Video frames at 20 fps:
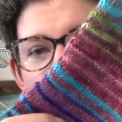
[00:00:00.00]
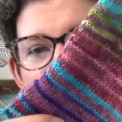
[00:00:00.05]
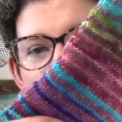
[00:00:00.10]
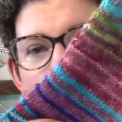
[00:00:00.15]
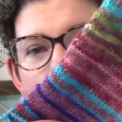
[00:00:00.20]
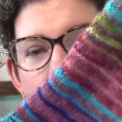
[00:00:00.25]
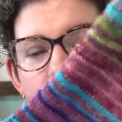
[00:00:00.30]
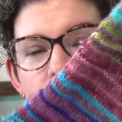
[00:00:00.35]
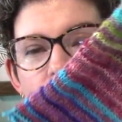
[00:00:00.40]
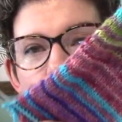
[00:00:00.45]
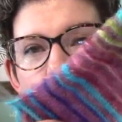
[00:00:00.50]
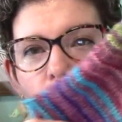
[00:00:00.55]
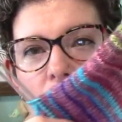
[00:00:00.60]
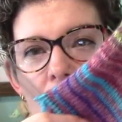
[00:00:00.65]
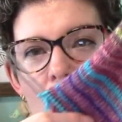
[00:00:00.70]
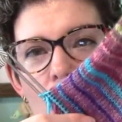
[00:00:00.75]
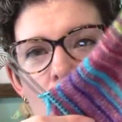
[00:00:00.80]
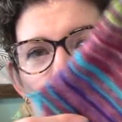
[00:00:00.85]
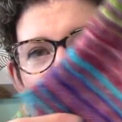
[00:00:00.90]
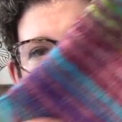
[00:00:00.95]
sock, so
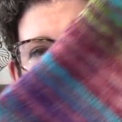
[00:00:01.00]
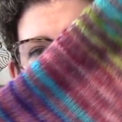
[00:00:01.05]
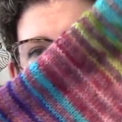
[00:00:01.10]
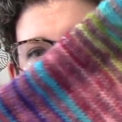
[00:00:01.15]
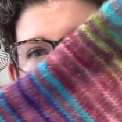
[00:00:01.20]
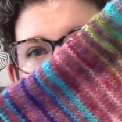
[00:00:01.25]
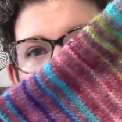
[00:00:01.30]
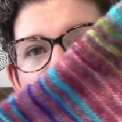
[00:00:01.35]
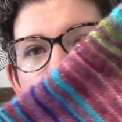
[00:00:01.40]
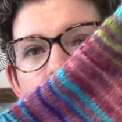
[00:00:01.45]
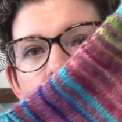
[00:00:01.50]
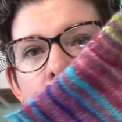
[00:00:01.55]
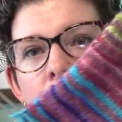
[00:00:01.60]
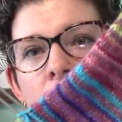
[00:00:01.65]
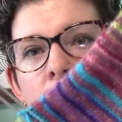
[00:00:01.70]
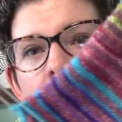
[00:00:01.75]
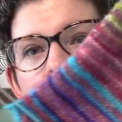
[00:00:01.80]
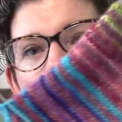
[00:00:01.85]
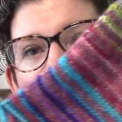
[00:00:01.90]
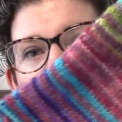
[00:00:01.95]
now I'm just,
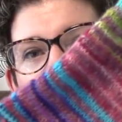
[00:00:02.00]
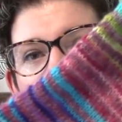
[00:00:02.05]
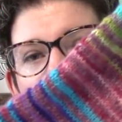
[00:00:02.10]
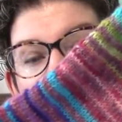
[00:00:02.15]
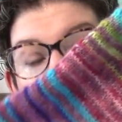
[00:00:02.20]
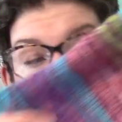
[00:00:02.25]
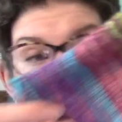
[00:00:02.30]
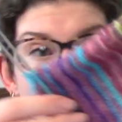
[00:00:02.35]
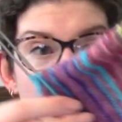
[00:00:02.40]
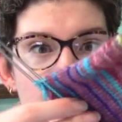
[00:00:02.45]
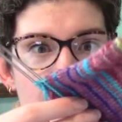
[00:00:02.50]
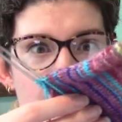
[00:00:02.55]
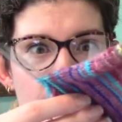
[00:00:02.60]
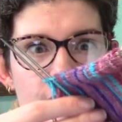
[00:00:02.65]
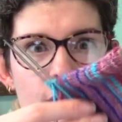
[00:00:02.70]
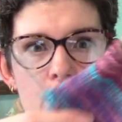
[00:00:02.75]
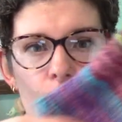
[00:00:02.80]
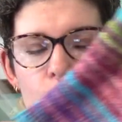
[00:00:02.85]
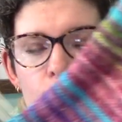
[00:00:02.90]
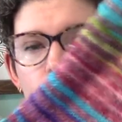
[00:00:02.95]
and I've
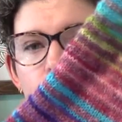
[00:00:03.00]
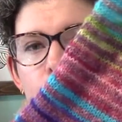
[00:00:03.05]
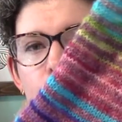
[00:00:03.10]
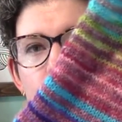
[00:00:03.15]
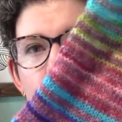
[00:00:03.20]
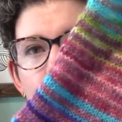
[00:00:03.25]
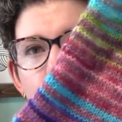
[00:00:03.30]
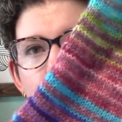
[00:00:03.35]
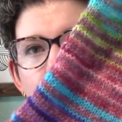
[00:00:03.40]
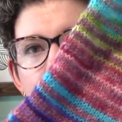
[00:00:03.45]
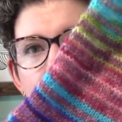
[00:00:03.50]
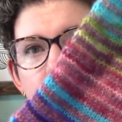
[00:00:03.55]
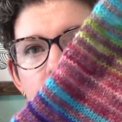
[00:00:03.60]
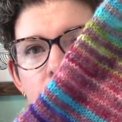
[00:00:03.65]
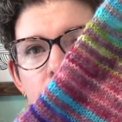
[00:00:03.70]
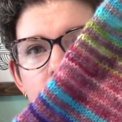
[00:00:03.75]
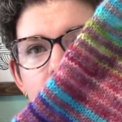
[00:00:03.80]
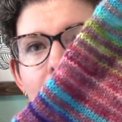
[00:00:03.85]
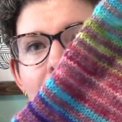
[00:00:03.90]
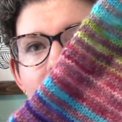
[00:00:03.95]
also finished my
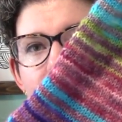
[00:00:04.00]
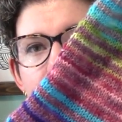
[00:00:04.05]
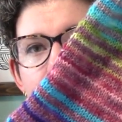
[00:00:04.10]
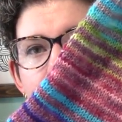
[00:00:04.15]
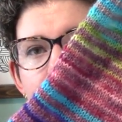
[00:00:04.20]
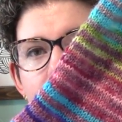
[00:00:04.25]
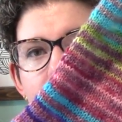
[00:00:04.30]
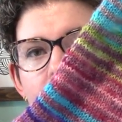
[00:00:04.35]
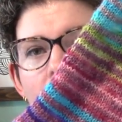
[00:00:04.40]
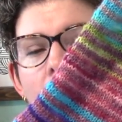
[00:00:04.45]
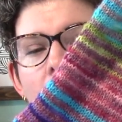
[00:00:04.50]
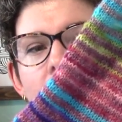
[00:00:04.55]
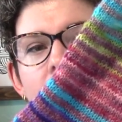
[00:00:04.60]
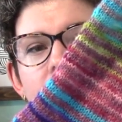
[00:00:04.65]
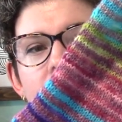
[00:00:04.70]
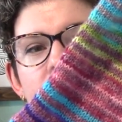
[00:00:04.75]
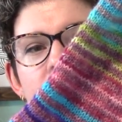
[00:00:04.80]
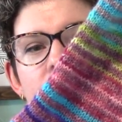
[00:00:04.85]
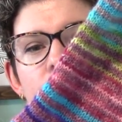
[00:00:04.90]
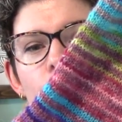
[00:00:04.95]
gusset
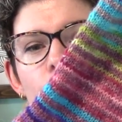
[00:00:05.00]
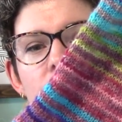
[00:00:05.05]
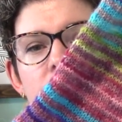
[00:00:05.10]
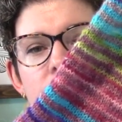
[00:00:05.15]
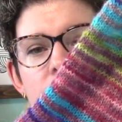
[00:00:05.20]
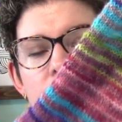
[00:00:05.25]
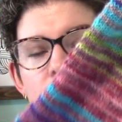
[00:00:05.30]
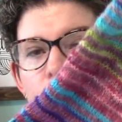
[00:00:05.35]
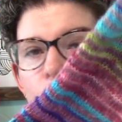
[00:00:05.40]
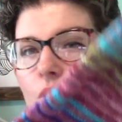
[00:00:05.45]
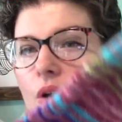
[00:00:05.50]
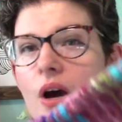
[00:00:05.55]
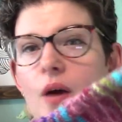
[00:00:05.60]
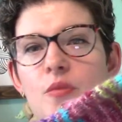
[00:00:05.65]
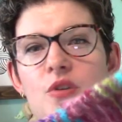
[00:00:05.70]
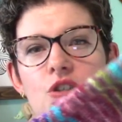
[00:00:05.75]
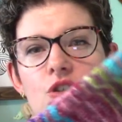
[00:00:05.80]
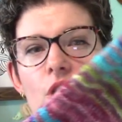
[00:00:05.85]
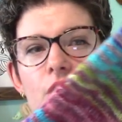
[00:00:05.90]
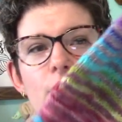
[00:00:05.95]
decreases, so now I'm
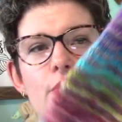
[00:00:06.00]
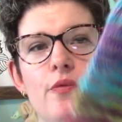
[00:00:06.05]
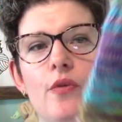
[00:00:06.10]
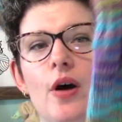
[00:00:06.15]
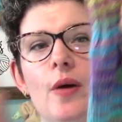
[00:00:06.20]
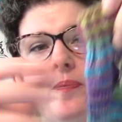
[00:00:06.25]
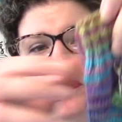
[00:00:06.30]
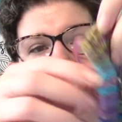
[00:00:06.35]
just on the foot.